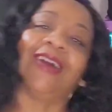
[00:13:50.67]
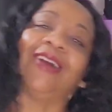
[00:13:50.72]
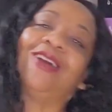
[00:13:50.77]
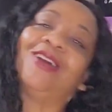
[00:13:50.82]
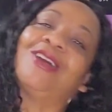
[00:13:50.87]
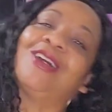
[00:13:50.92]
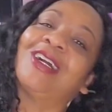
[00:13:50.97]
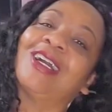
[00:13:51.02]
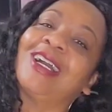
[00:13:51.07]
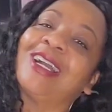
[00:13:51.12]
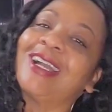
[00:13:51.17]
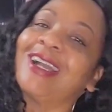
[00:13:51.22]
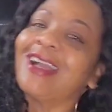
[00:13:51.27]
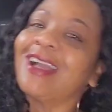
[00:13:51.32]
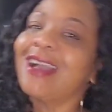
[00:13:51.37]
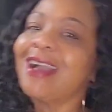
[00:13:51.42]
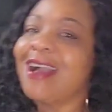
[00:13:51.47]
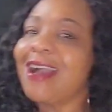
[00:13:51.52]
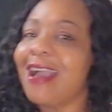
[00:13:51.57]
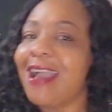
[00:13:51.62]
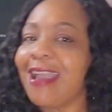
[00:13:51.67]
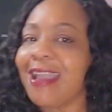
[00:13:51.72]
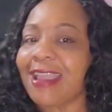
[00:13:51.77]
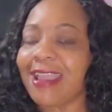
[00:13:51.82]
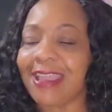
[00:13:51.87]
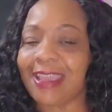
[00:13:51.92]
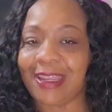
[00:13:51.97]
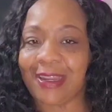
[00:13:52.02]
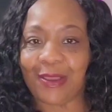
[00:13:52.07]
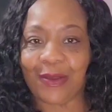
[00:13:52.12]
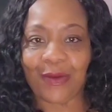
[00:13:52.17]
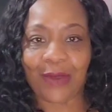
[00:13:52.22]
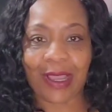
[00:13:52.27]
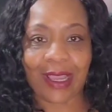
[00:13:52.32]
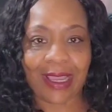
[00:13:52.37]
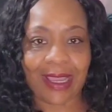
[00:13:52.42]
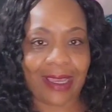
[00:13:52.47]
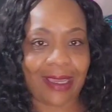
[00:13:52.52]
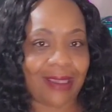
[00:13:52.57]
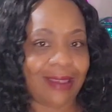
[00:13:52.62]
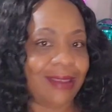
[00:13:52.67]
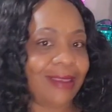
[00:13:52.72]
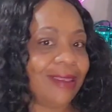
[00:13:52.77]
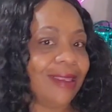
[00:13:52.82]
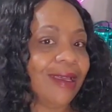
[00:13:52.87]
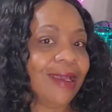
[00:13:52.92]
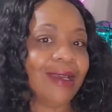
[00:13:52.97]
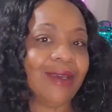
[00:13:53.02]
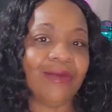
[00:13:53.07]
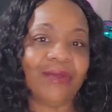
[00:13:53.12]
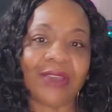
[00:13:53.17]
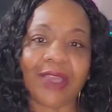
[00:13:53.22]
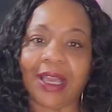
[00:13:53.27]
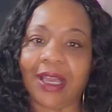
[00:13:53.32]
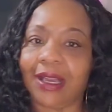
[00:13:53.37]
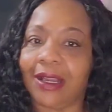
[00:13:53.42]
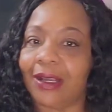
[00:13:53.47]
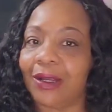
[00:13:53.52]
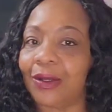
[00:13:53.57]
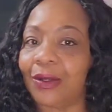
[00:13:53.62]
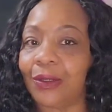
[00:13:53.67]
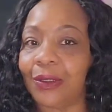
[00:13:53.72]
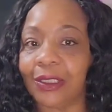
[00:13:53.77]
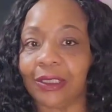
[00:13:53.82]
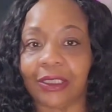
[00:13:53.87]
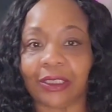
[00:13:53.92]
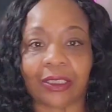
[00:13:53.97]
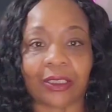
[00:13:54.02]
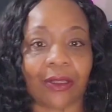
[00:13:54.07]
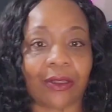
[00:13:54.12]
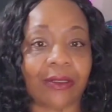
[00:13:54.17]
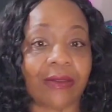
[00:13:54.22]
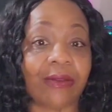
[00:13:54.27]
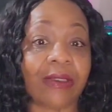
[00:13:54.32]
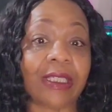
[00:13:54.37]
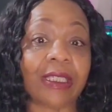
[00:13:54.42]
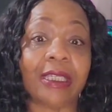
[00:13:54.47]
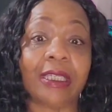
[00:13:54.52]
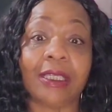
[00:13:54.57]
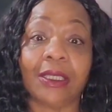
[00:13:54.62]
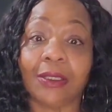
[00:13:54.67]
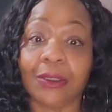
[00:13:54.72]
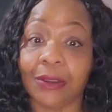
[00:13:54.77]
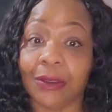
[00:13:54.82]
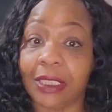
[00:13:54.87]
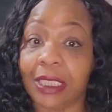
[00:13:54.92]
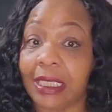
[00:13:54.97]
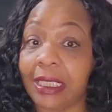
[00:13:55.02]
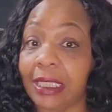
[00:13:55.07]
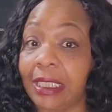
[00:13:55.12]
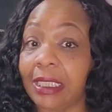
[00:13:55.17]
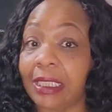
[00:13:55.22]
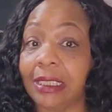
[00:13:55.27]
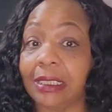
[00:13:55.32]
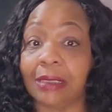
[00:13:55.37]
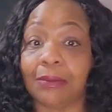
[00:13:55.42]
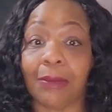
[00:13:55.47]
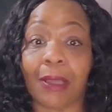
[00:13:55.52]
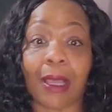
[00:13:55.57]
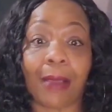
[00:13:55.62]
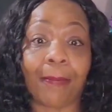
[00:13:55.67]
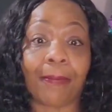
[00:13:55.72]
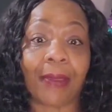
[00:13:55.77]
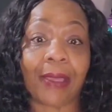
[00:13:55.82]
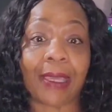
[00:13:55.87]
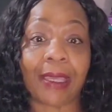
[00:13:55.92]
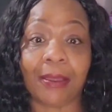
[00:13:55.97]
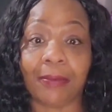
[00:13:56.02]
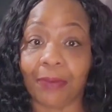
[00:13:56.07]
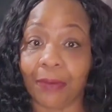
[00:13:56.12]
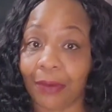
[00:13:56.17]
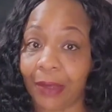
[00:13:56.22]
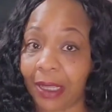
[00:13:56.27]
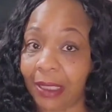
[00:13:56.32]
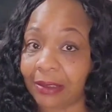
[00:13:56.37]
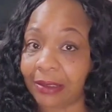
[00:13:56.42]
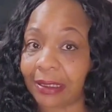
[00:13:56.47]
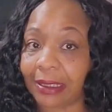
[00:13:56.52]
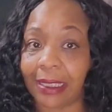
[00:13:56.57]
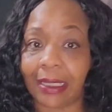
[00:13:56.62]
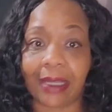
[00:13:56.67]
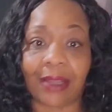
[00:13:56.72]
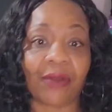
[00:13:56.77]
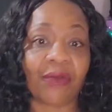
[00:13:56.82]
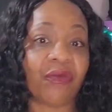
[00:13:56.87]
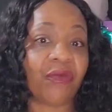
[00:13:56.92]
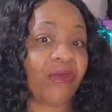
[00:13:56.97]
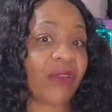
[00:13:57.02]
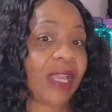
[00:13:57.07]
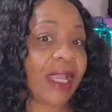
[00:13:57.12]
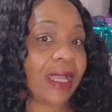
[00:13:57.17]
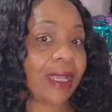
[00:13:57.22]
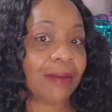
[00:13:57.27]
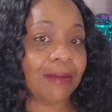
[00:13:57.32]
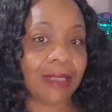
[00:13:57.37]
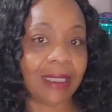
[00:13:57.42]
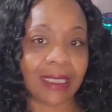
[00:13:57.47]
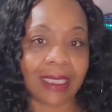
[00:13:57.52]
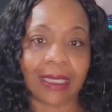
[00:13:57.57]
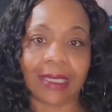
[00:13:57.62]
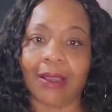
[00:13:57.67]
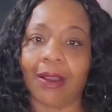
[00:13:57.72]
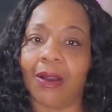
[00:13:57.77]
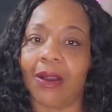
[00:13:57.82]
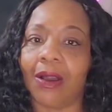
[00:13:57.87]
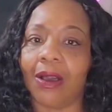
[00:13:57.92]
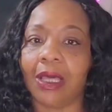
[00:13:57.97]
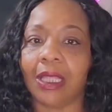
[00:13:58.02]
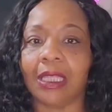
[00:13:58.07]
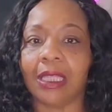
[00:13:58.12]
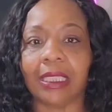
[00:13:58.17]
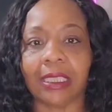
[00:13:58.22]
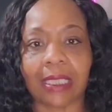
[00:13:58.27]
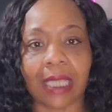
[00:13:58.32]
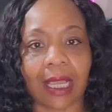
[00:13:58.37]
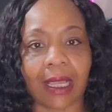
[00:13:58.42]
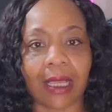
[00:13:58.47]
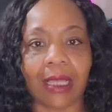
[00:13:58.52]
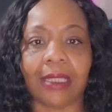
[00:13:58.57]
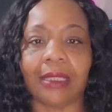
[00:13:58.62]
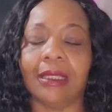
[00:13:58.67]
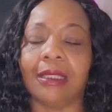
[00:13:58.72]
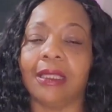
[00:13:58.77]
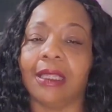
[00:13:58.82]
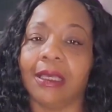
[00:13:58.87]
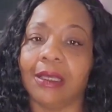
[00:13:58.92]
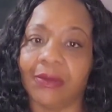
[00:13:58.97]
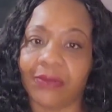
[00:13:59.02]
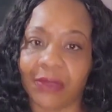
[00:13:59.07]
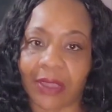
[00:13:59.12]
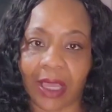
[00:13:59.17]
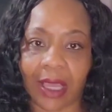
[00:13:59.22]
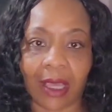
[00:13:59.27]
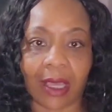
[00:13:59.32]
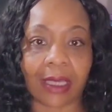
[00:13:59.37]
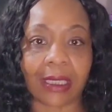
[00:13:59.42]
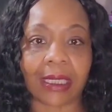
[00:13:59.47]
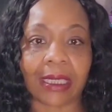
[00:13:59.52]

No. Anyway, love y'all, gorgeous, curvy cuties, my people out there, family, all of y'all, love y'all.